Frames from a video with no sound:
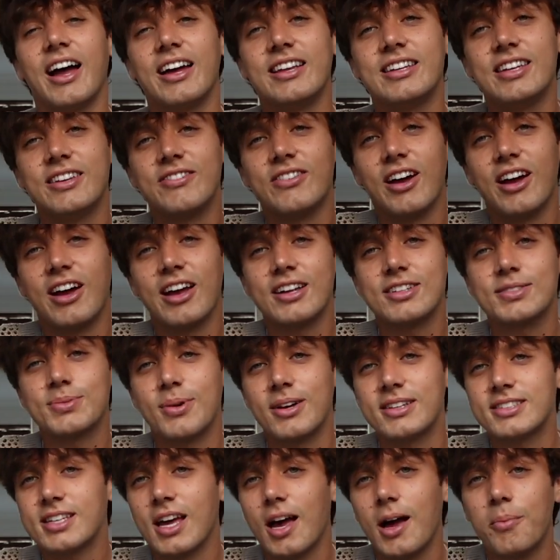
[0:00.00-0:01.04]
Hi divas,
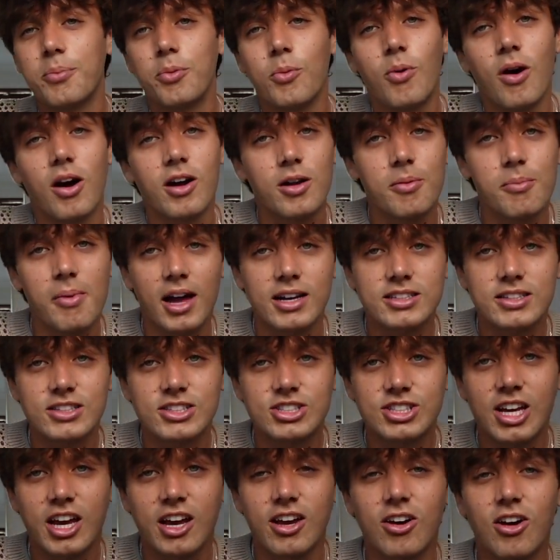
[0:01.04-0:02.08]
what's up? Welcome back to the
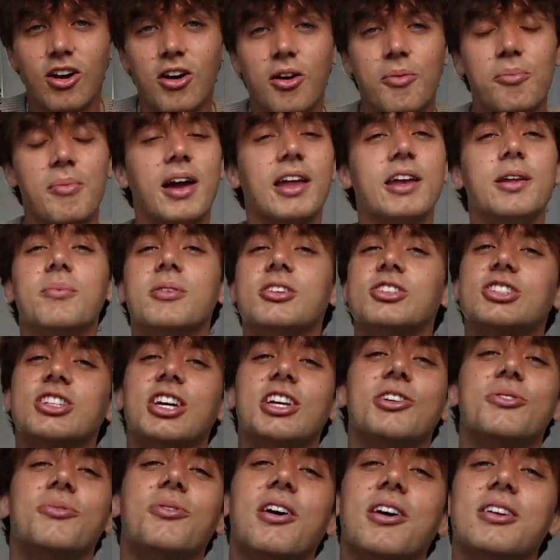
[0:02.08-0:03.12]
channel. My name is
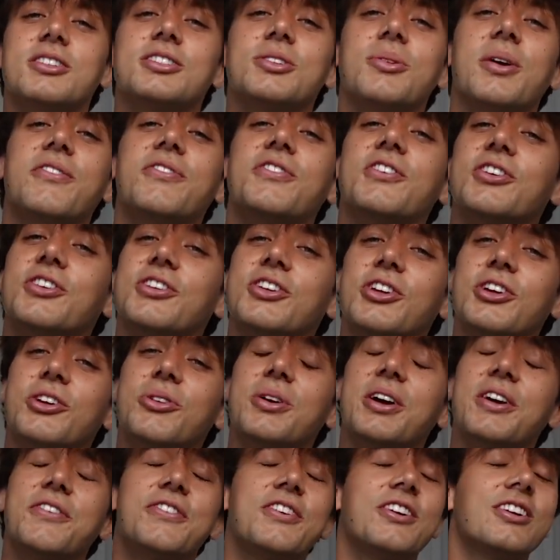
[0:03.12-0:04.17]
SHEA DURAZZO. If you're new,
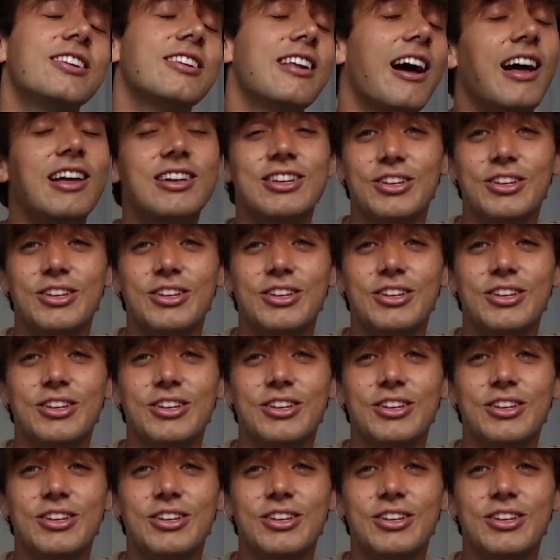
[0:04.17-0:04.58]
if you're not